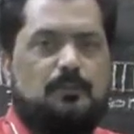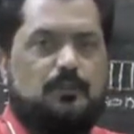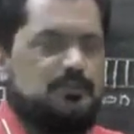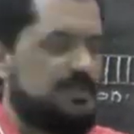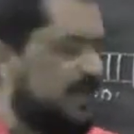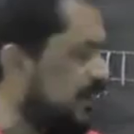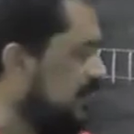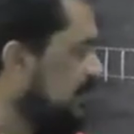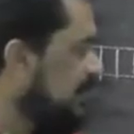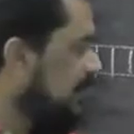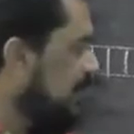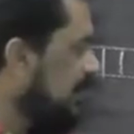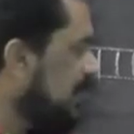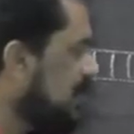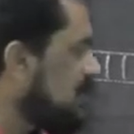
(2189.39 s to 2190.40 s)
Project
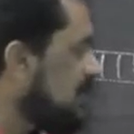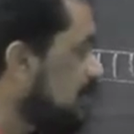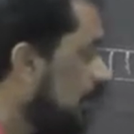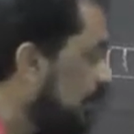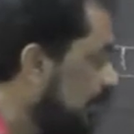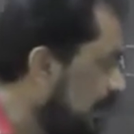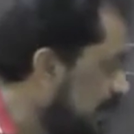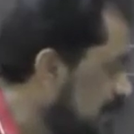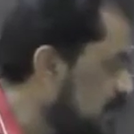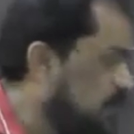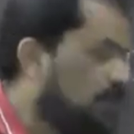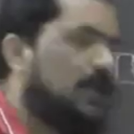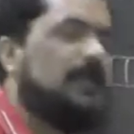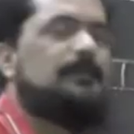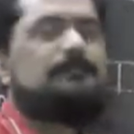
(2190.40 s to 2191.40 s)
is longest
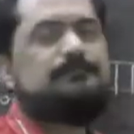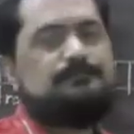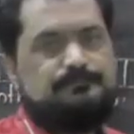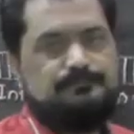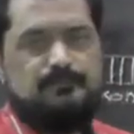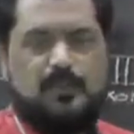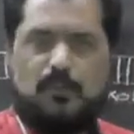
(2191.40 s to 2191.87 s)
one.